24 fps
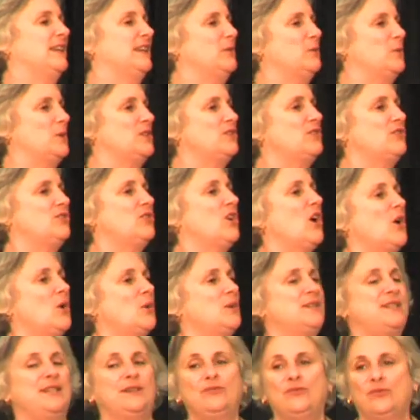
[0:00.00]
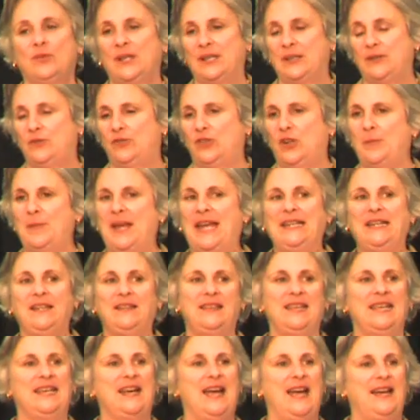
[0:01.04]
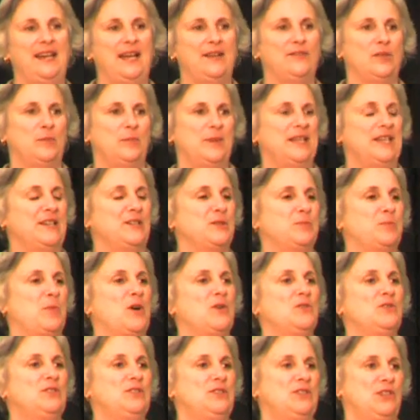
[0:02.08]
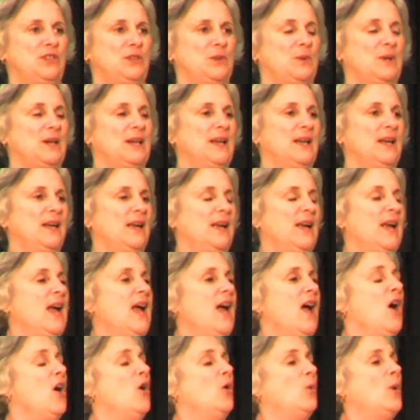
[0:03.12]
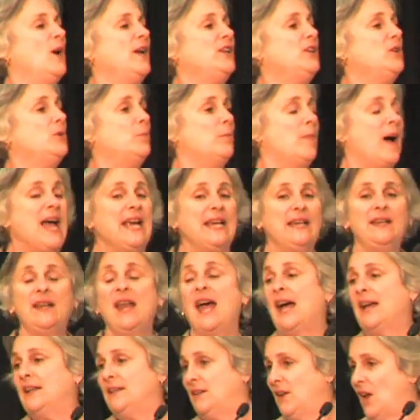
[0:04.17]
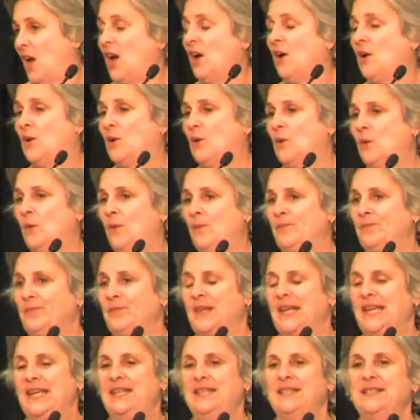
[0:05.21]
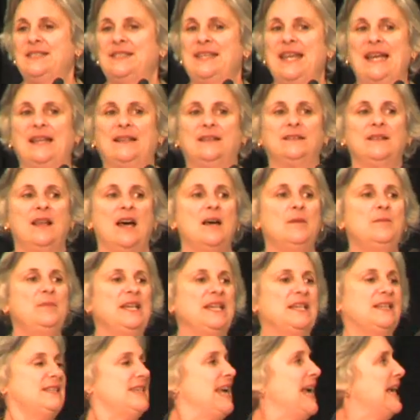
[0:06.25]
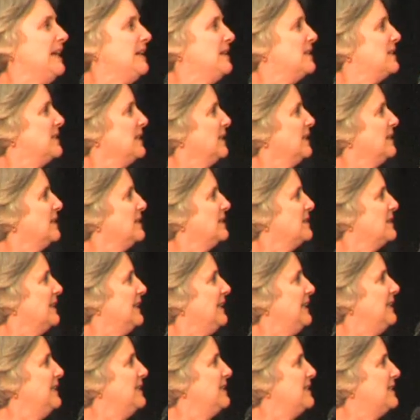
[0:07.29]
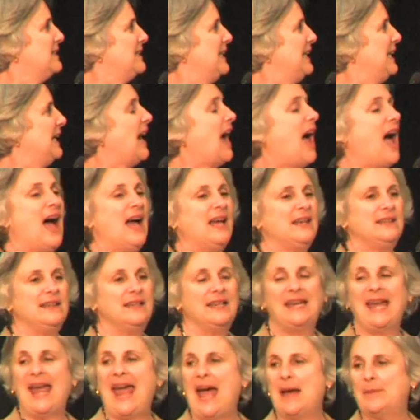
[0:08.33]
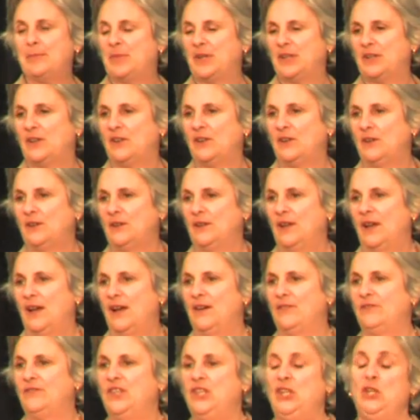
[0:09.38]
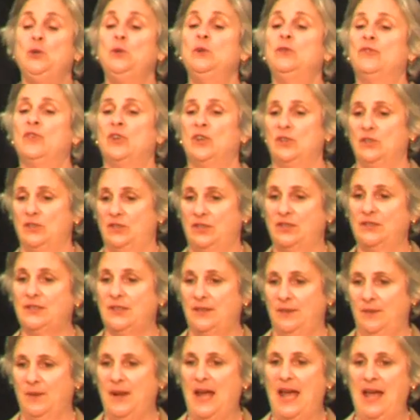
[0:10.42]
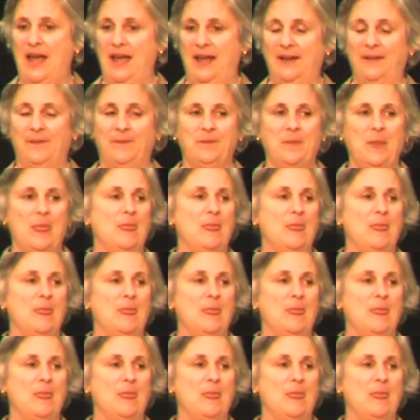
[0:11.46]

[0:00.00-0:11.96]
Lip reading: It was so different from anything I'd ever been exposed to. What you might not know is that Lubbock, Texas is the cotton capital of the universe. Okay?